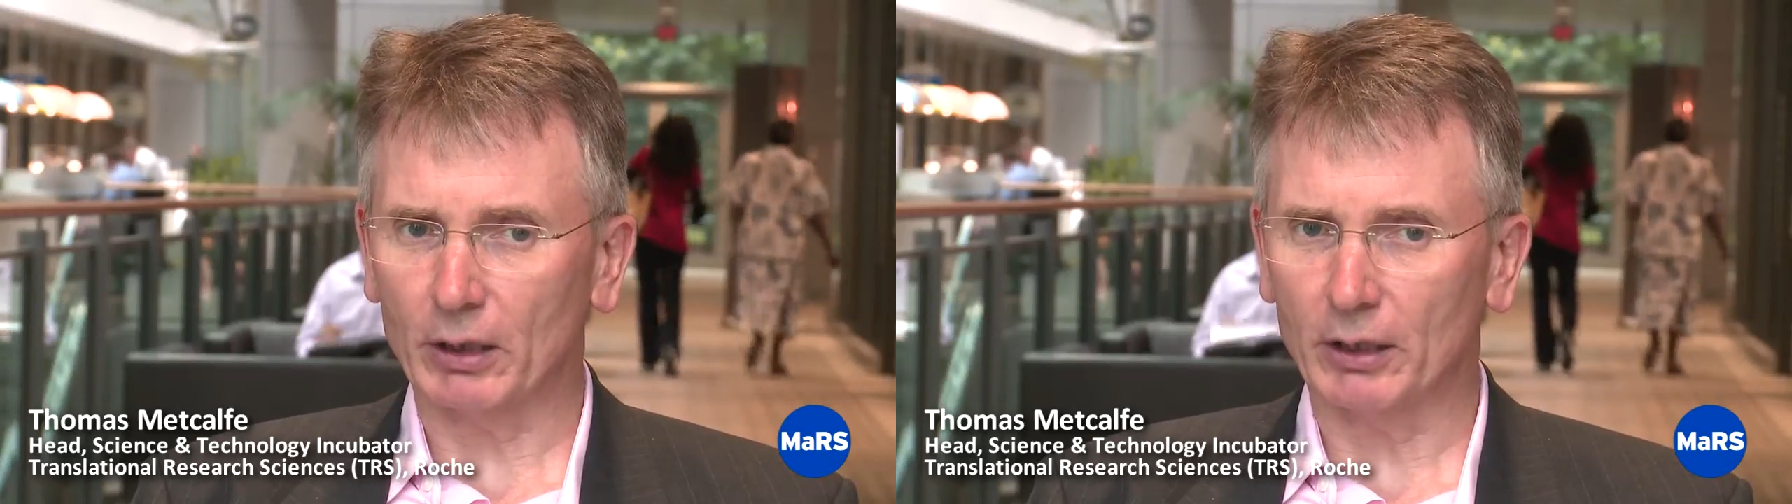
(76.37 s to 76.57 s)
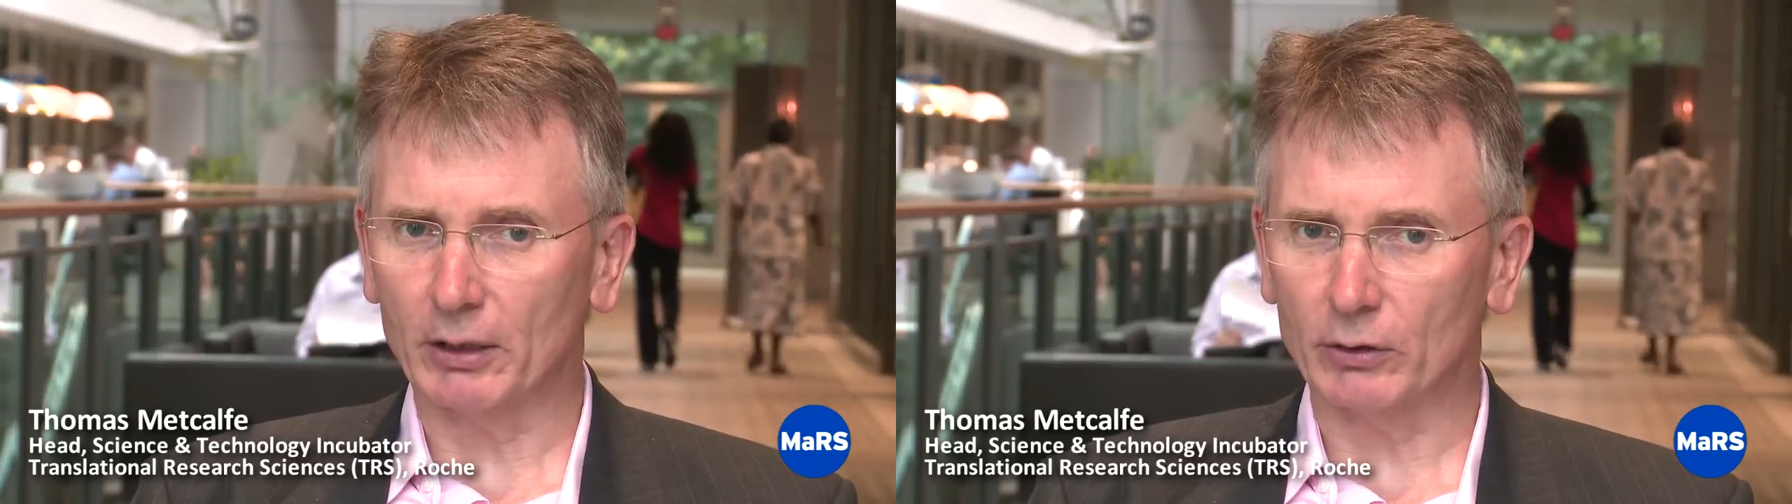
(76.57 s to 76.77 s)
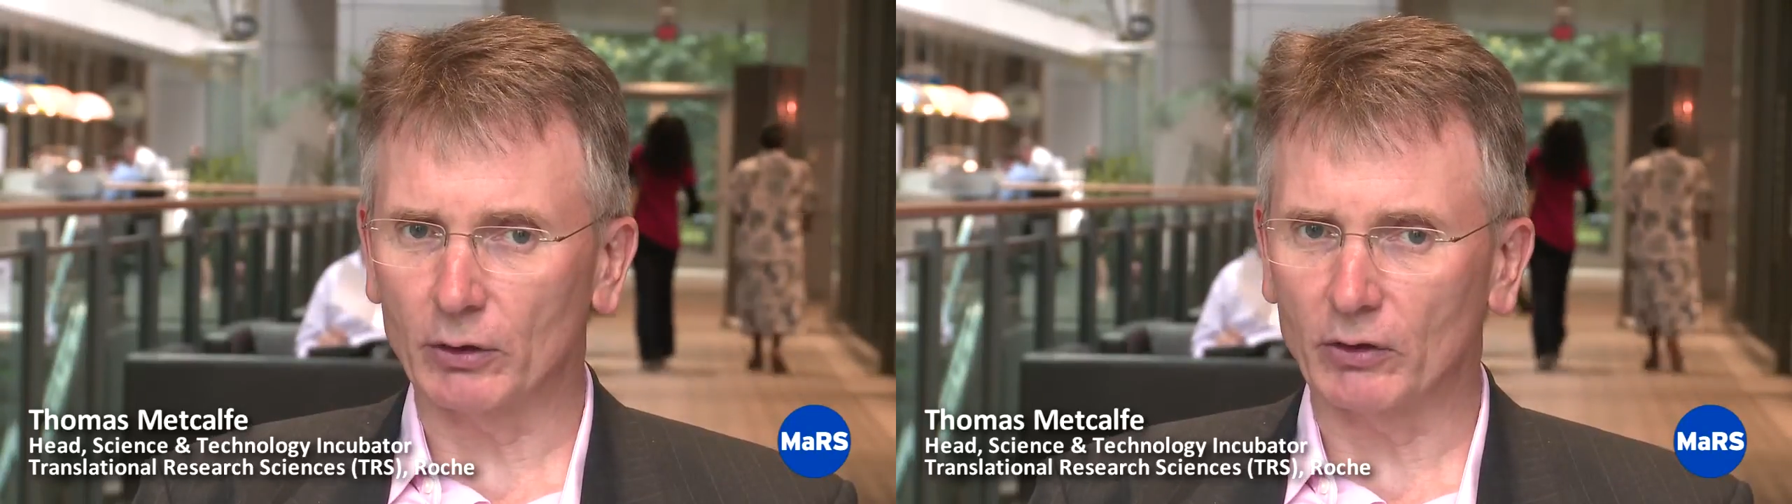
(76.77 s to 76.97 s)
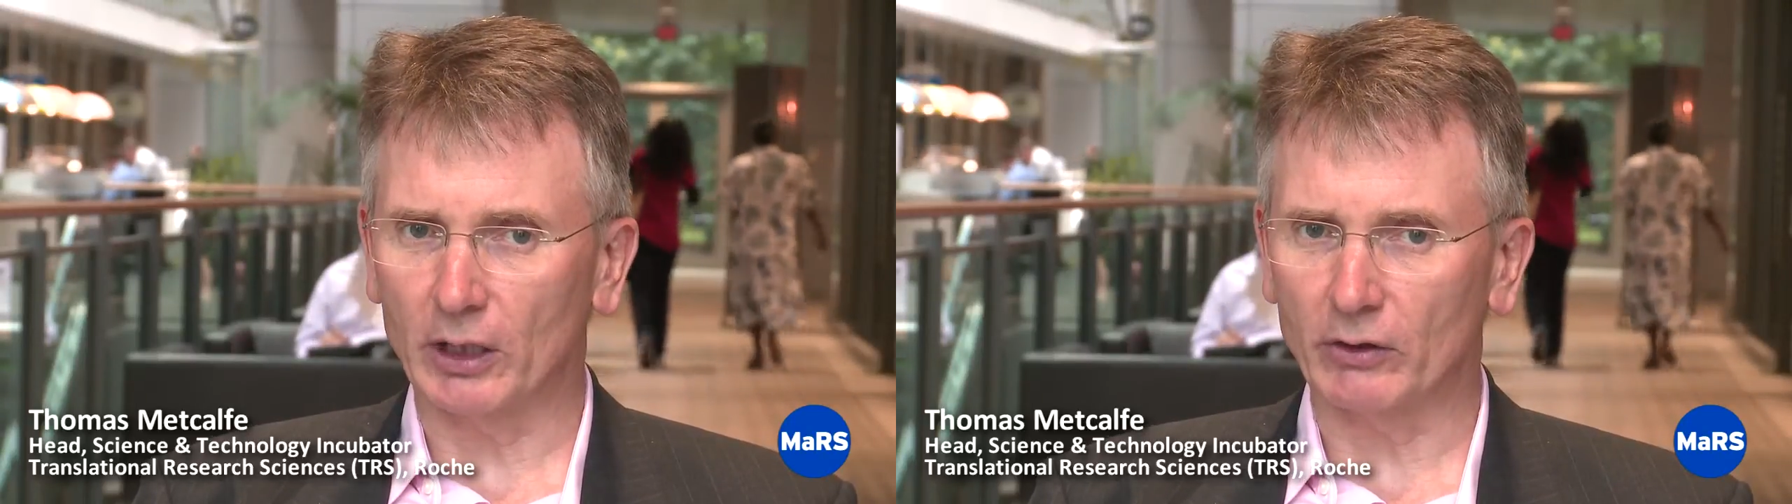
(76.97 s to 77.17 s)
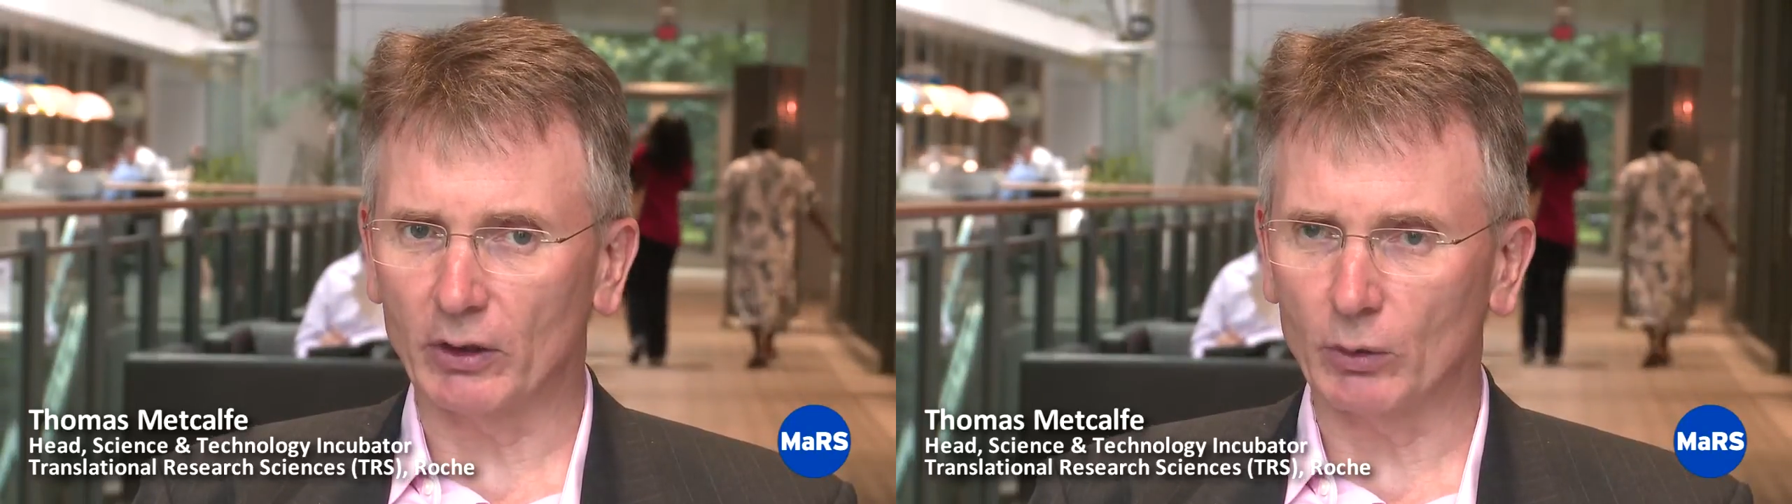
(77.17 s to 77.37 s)
clinical
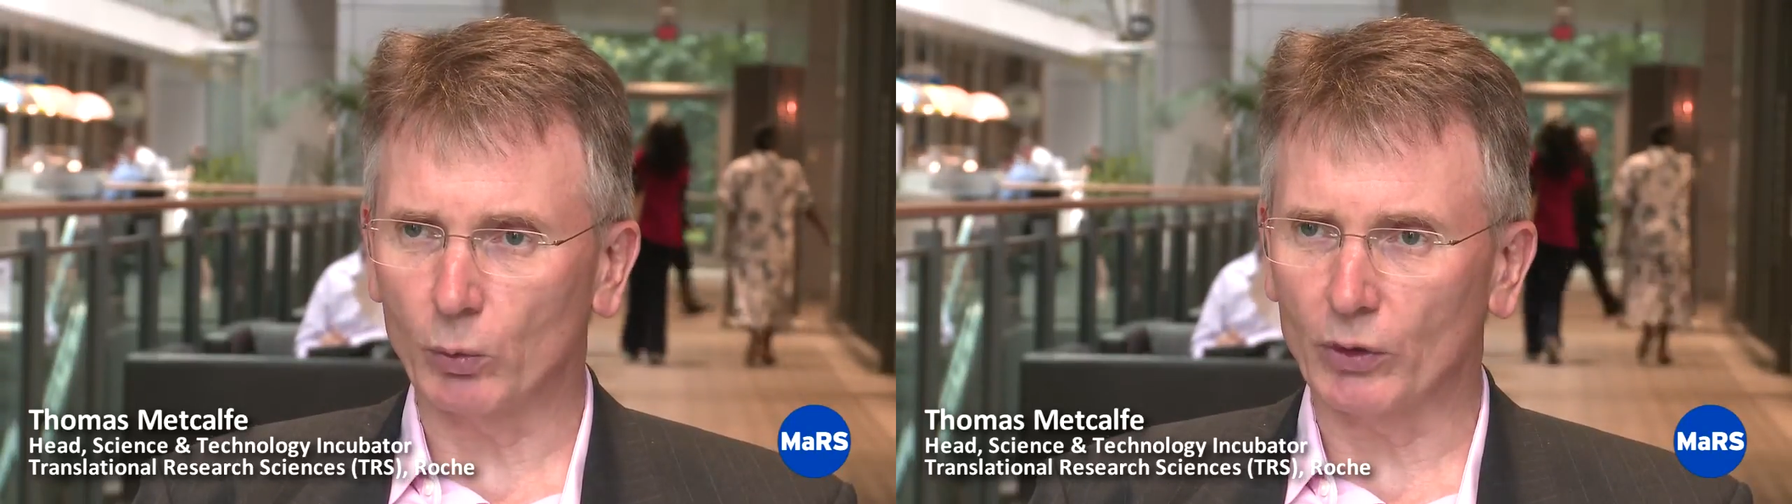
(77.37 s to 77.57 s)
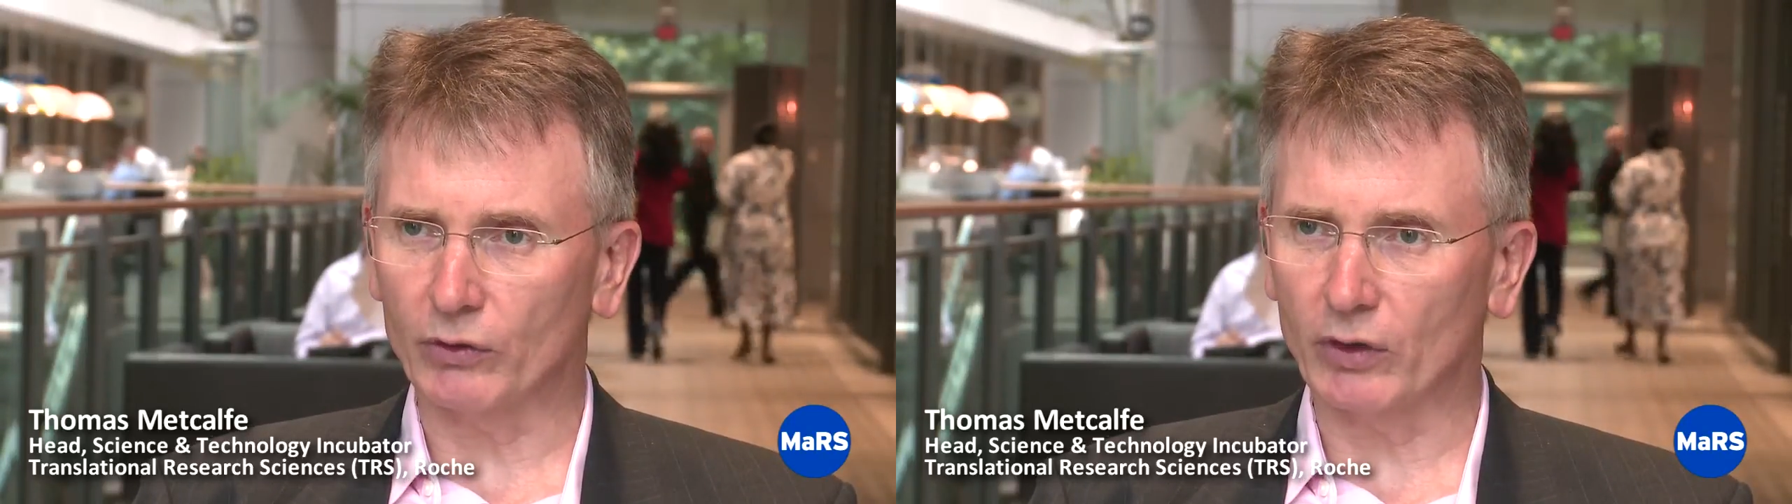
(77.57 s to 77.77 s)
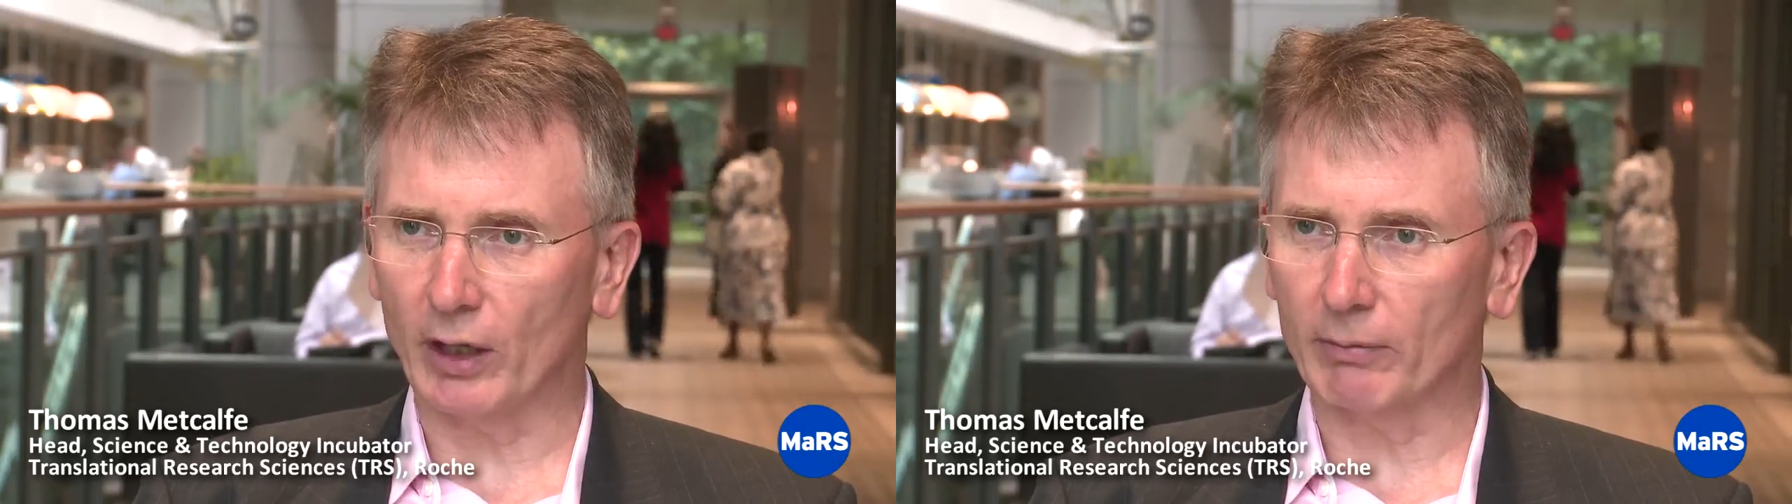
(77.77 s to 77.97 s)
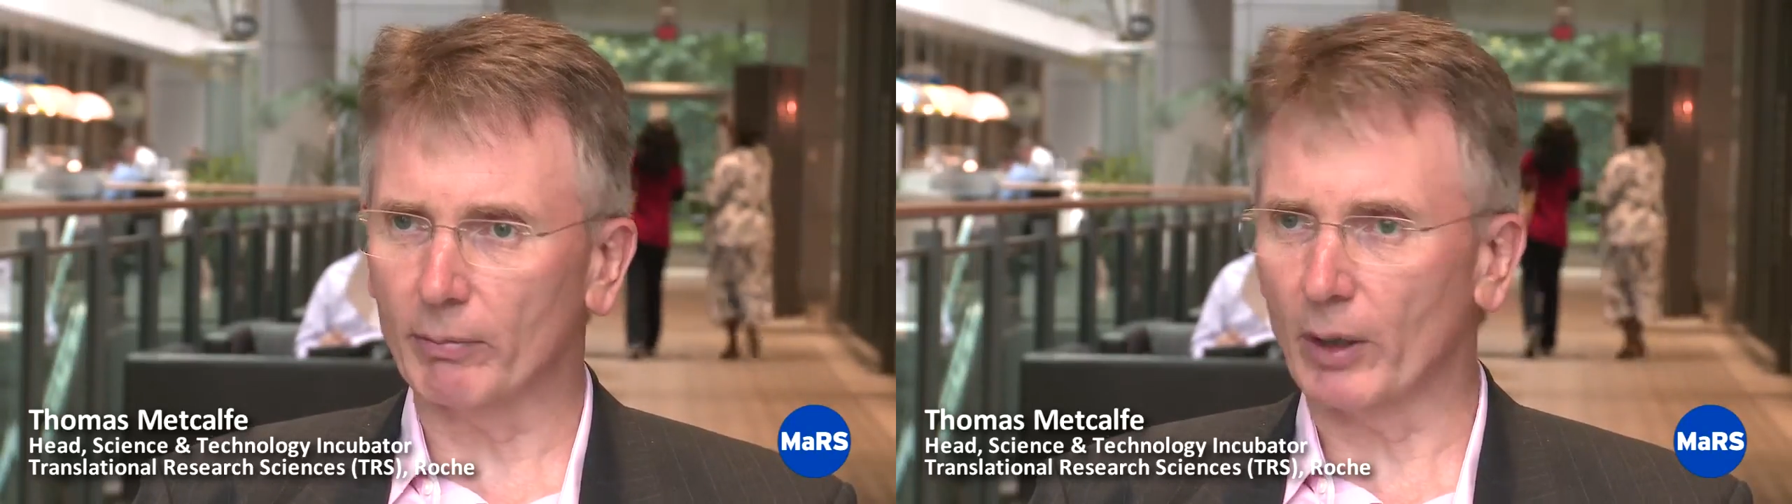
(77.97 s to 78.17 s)
utility was done